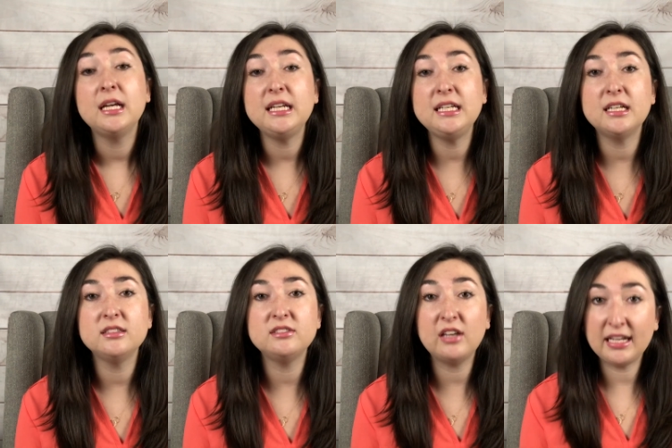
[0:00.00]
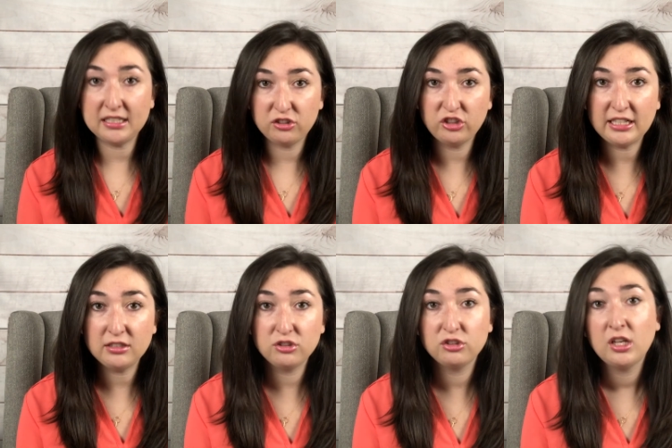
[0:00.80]
and diet
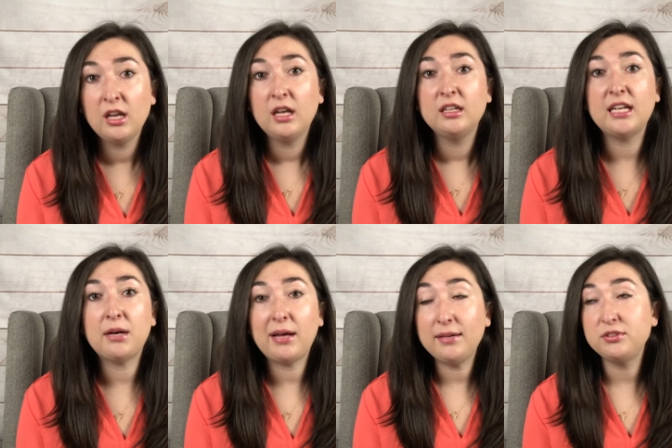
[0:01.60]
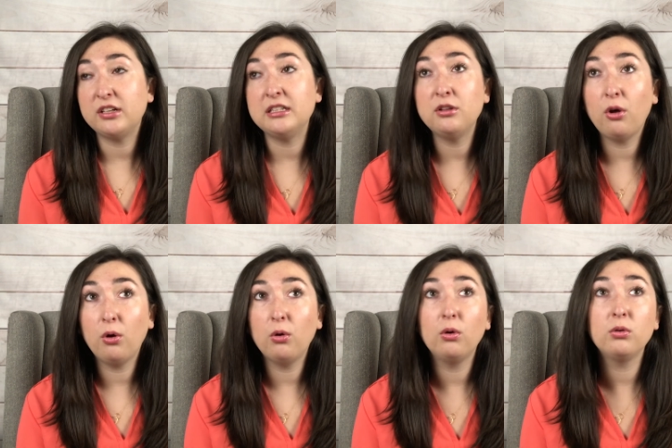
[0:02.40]
change now, I've done the
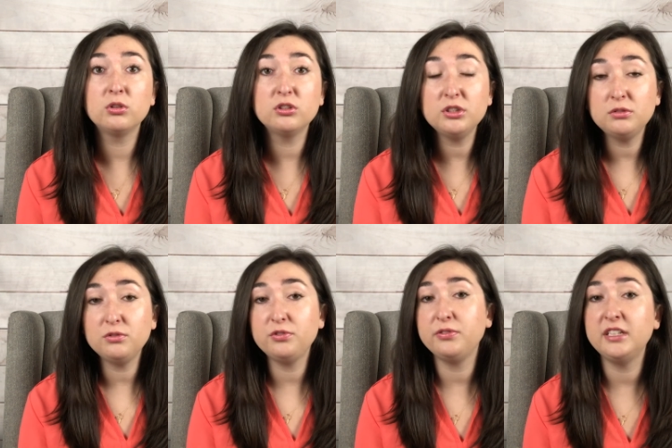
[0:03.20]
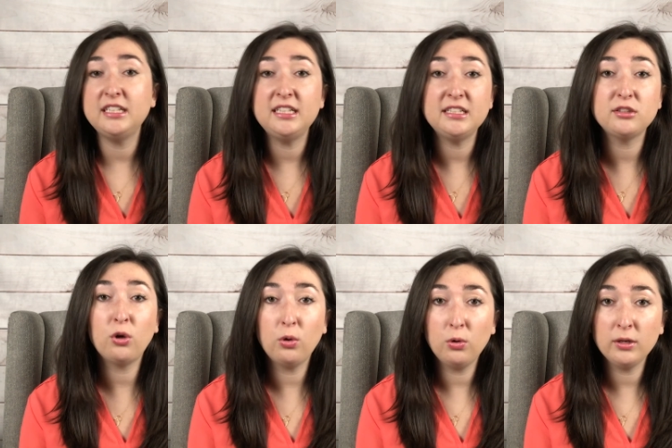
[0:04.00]
whole gluten free,
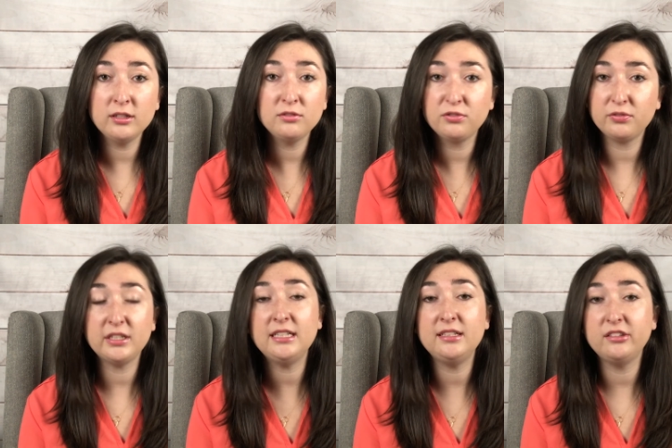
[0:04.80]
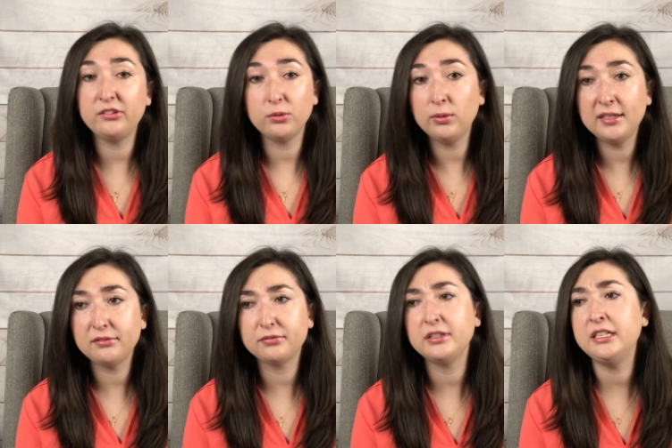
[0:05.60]
corn free, soy
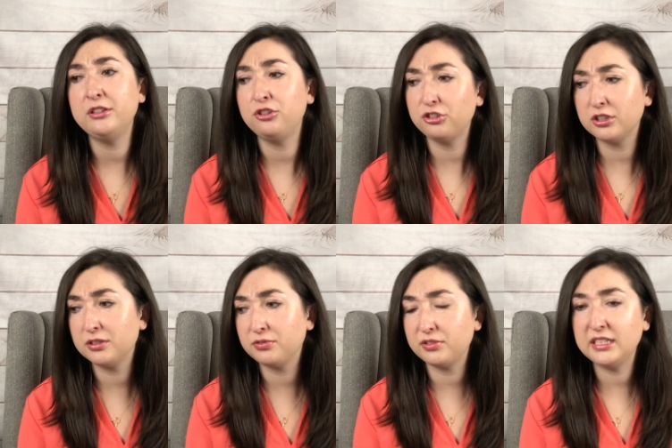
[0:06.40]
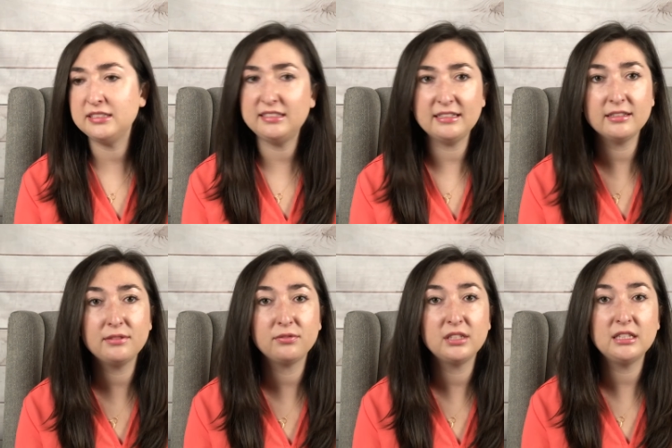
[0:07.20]
free, sugar free, dairy
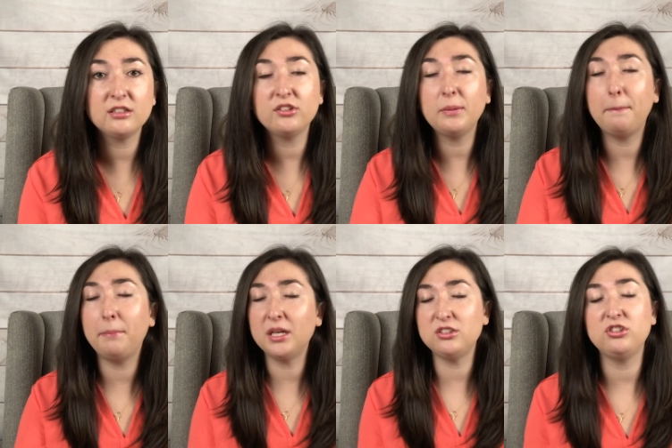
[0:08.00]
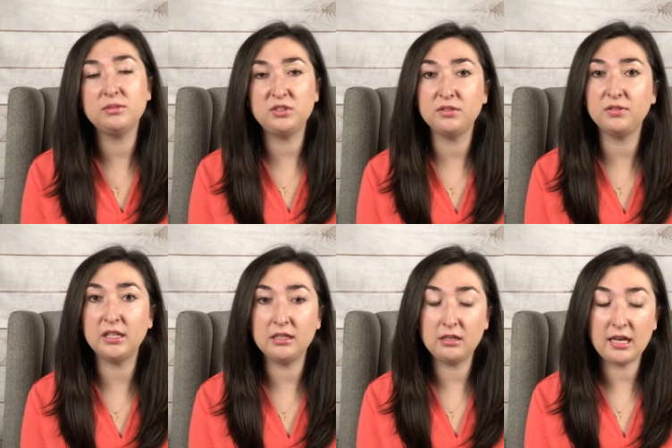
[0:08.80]
free. There's a bunch of
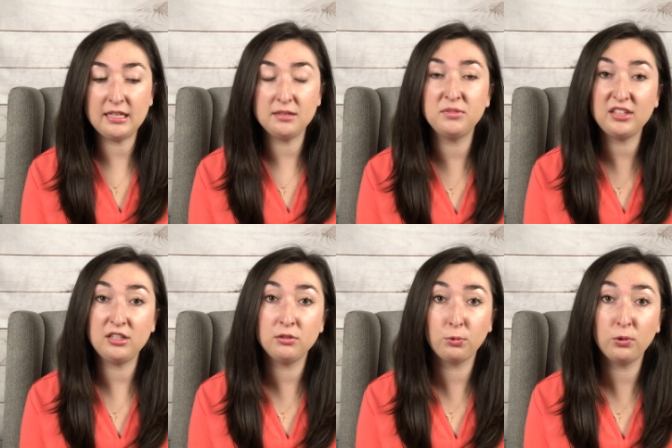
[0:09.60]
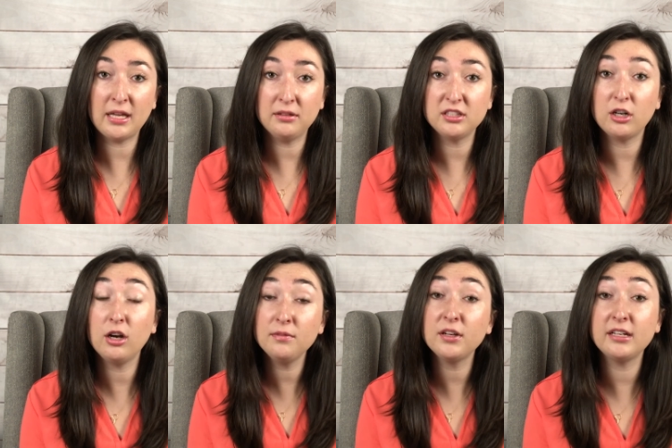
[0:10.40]
different items that you can rule out that
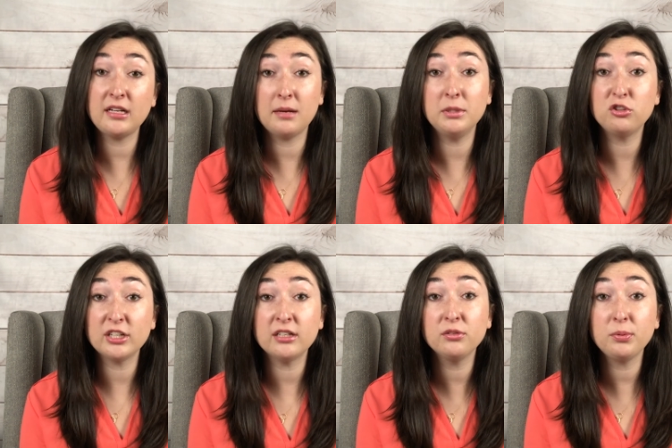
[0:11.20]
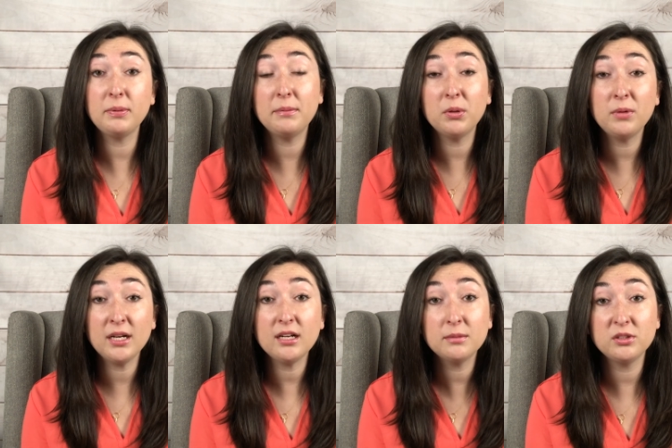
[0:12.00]
are very common triggers for people when
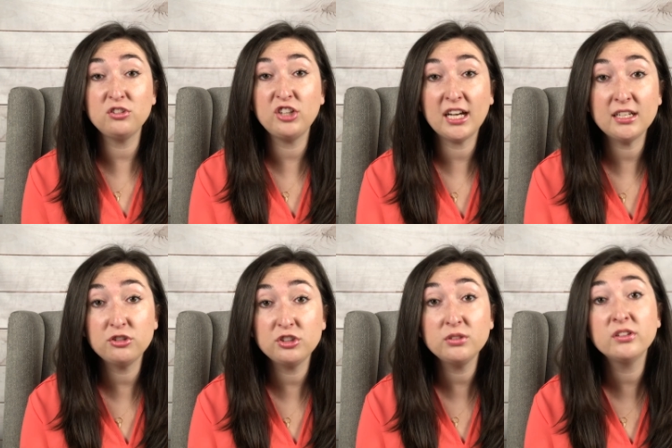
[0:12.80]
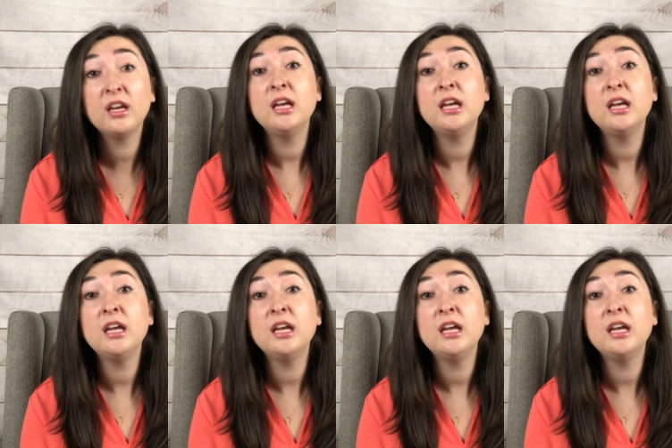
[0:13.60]
it comes to GI issues.